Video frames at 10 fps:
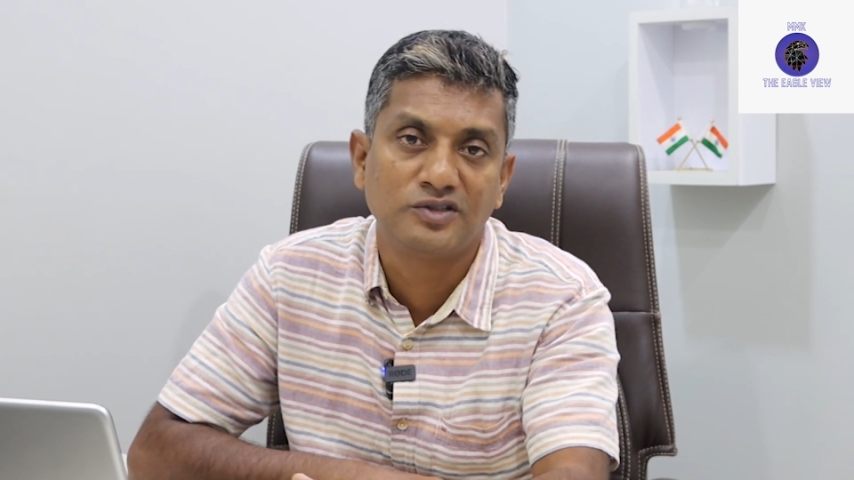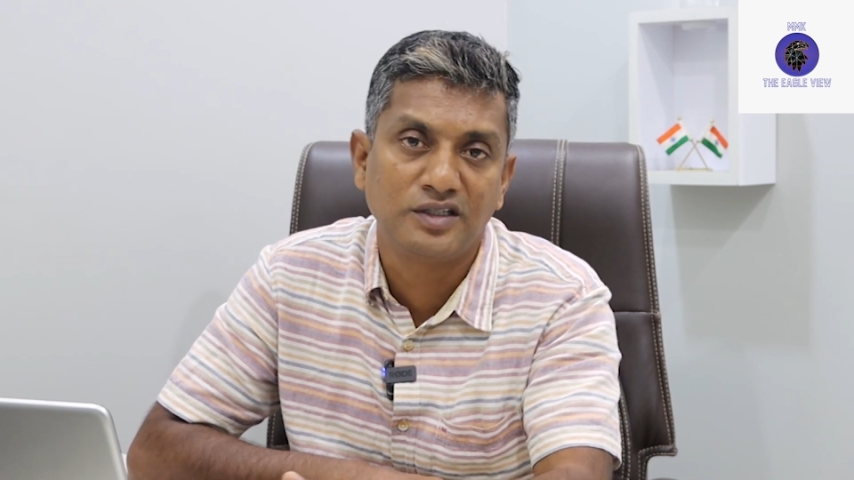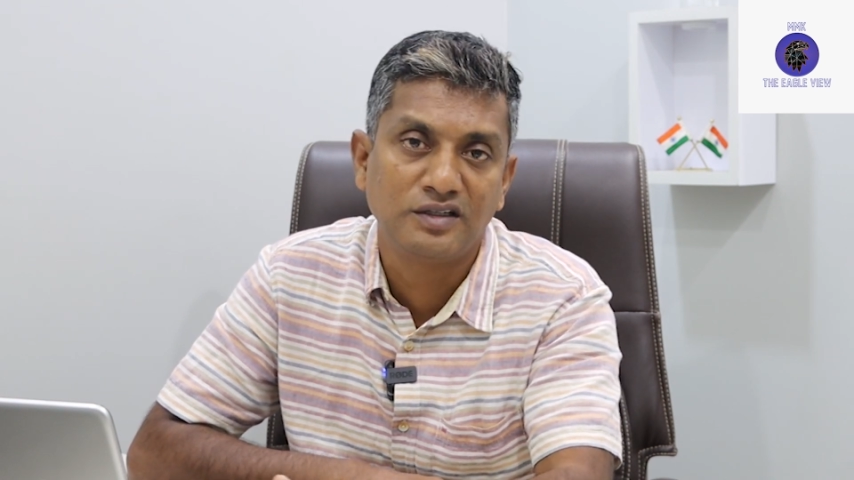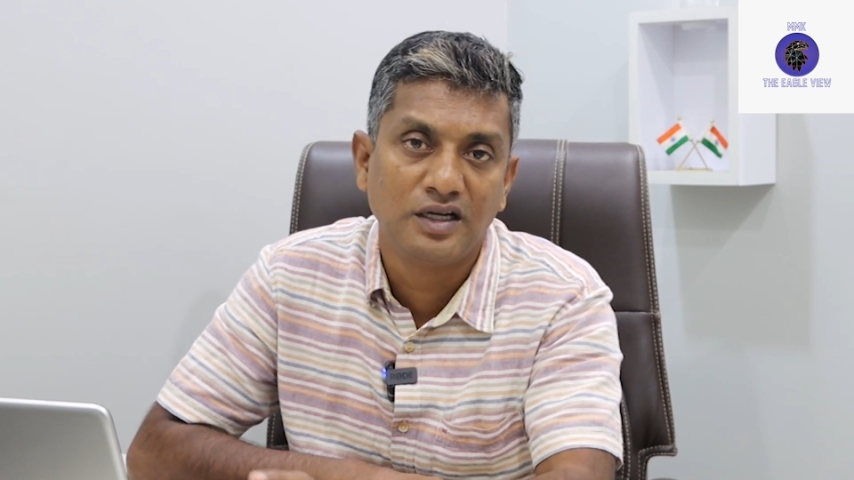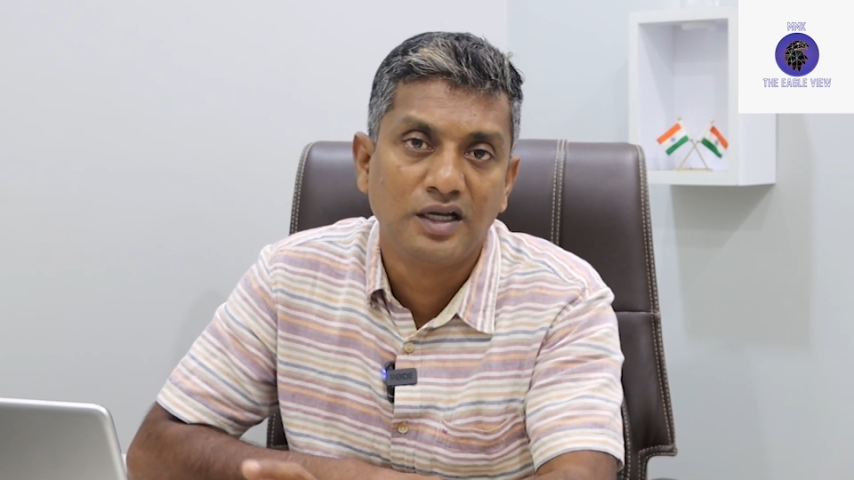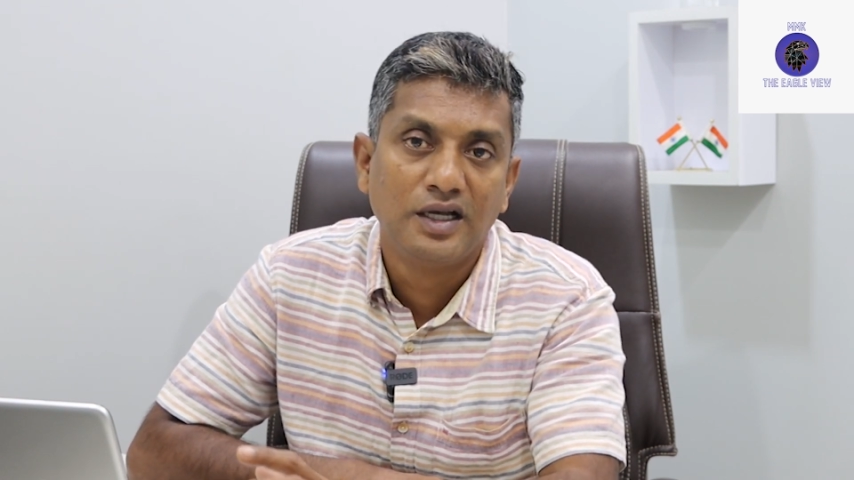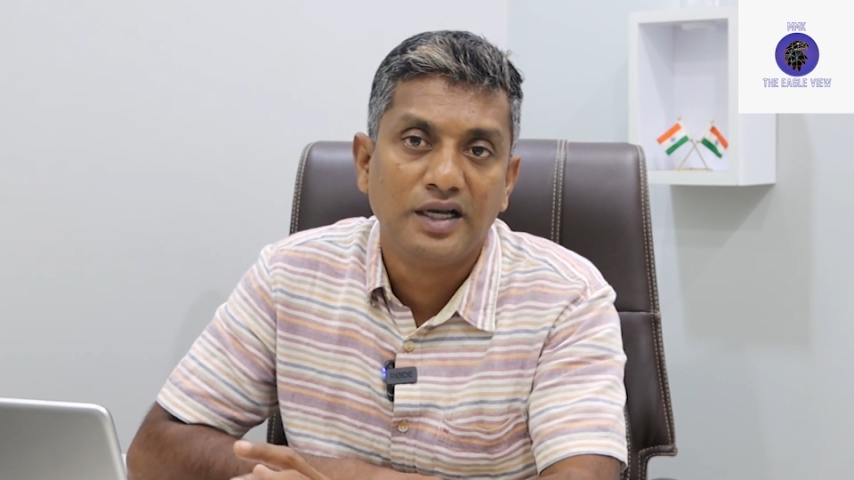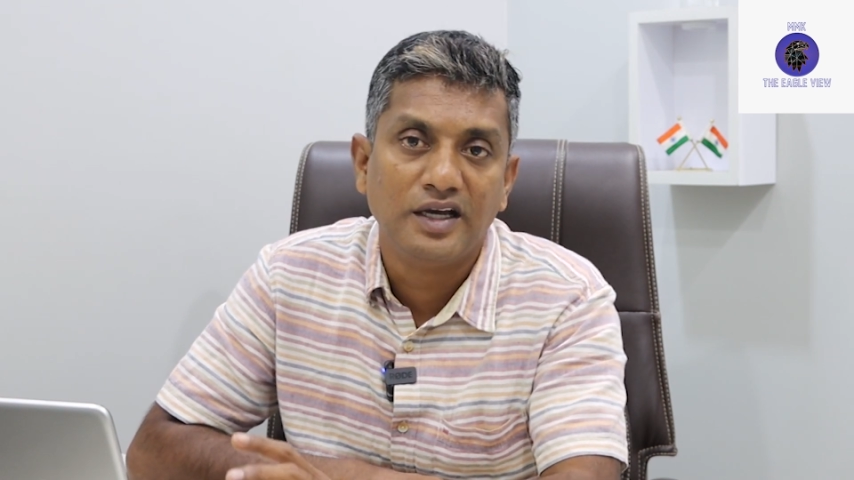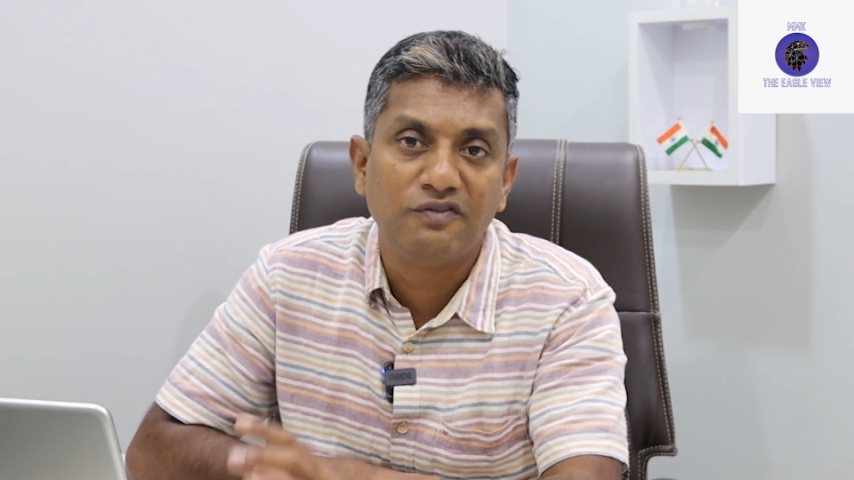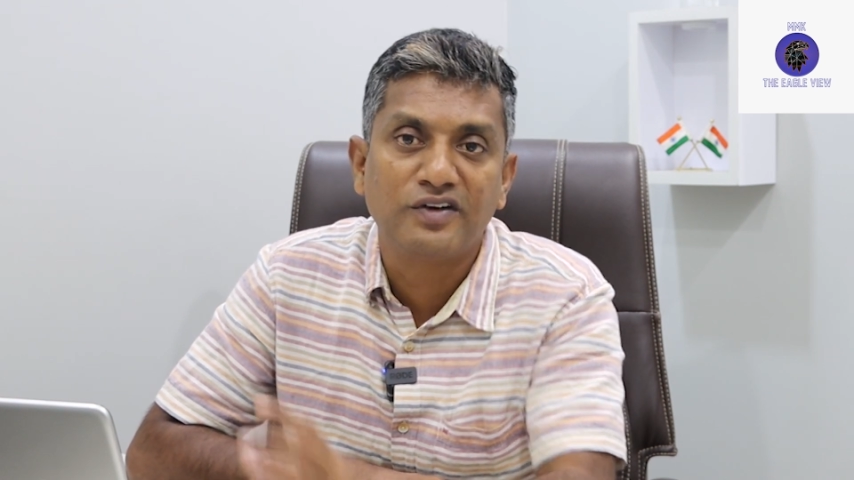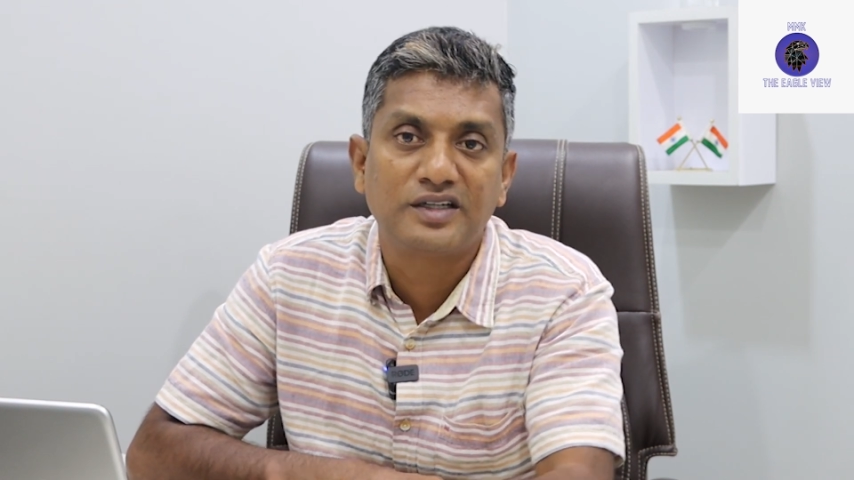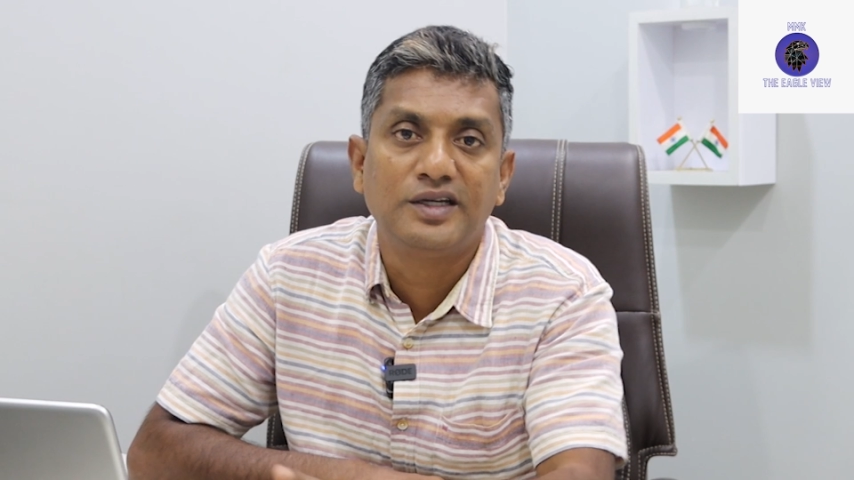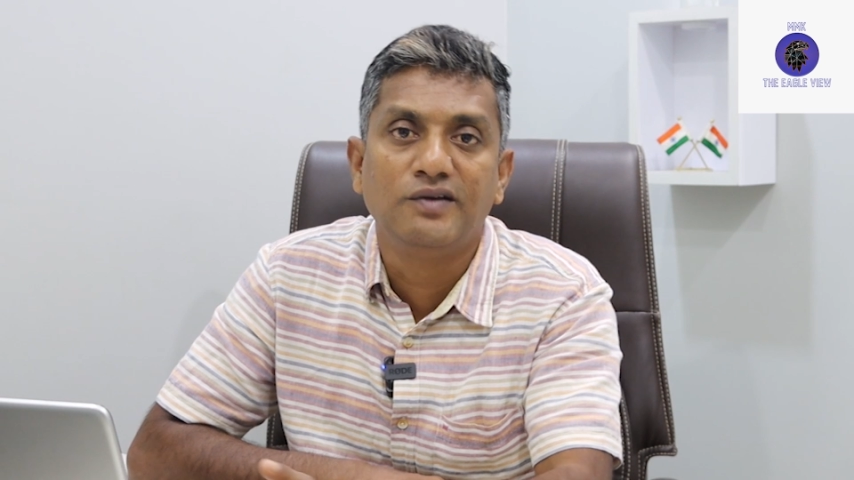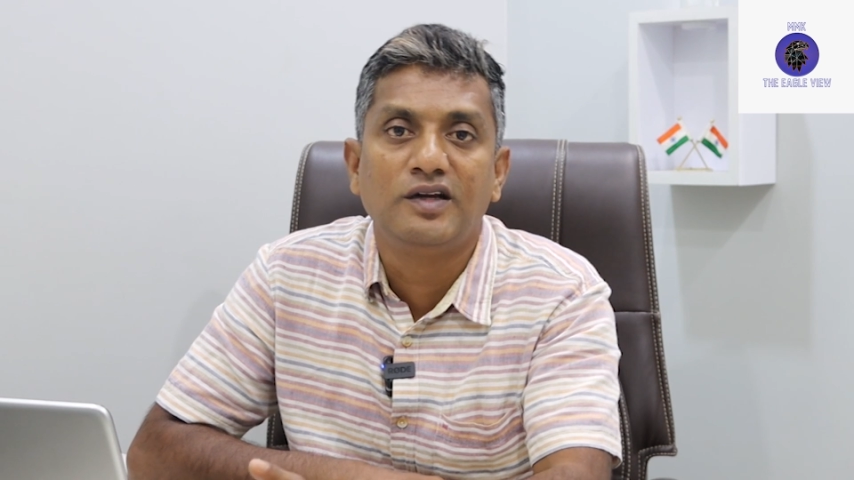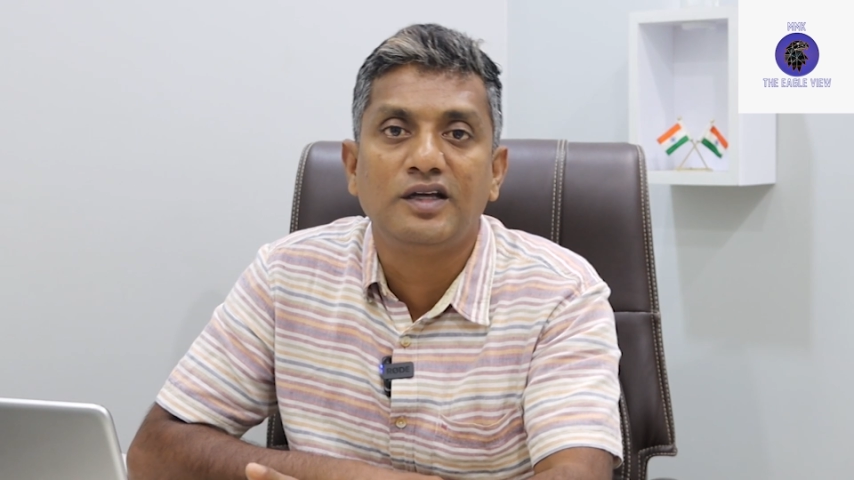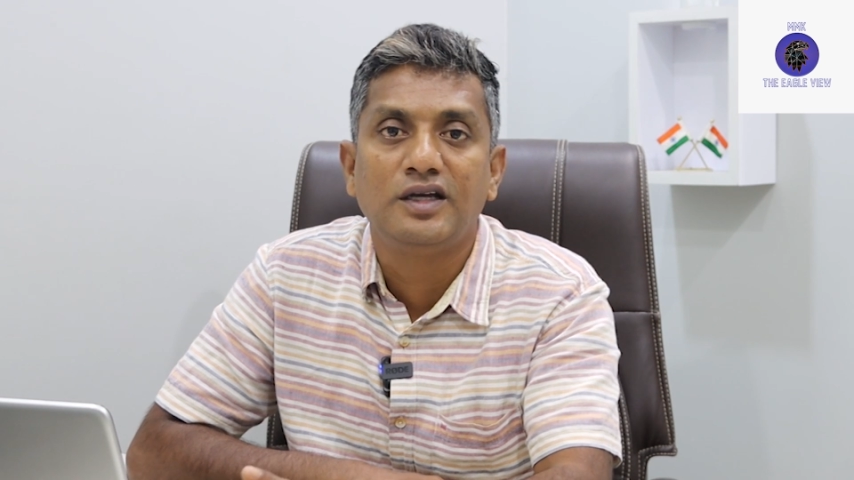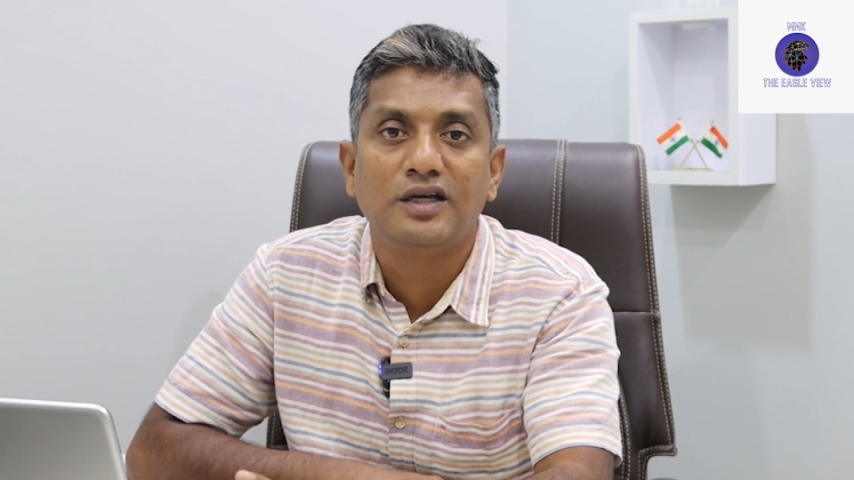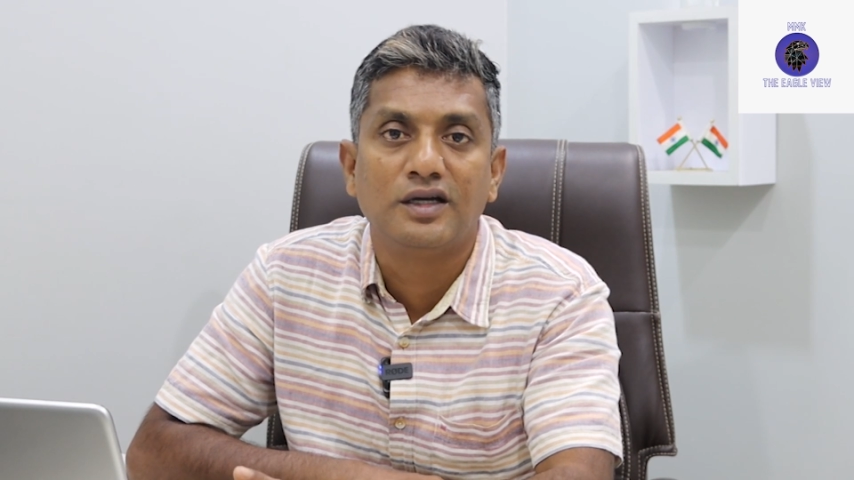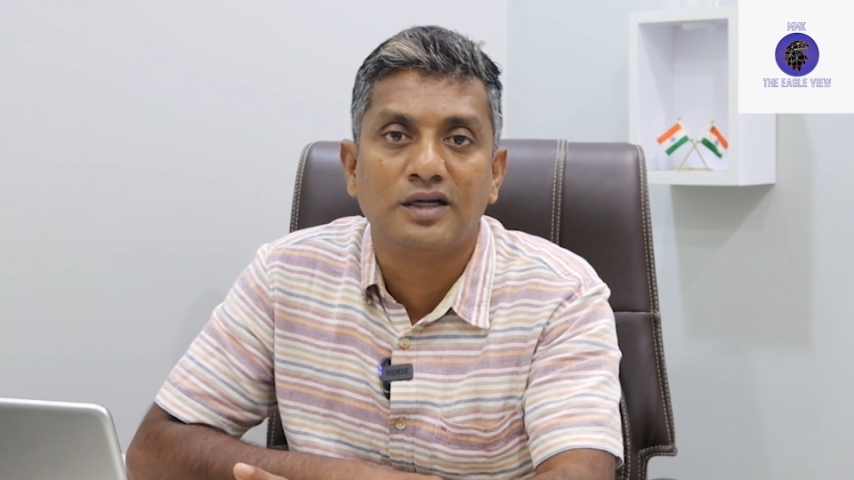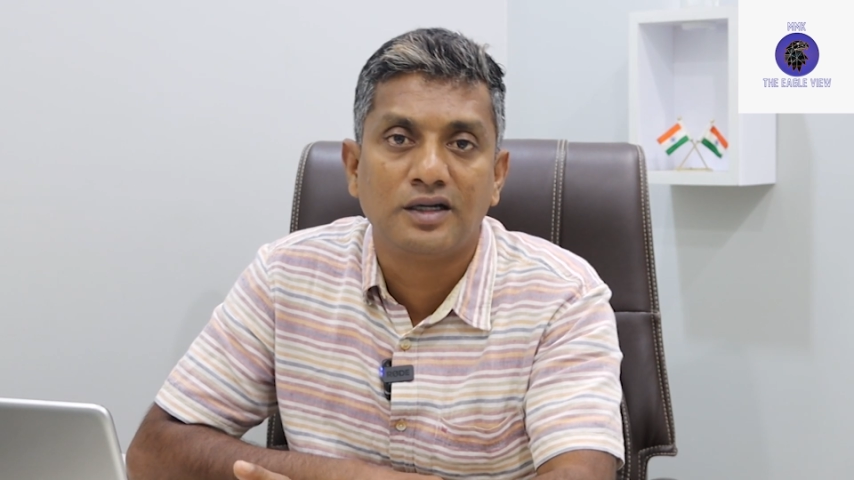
done effectively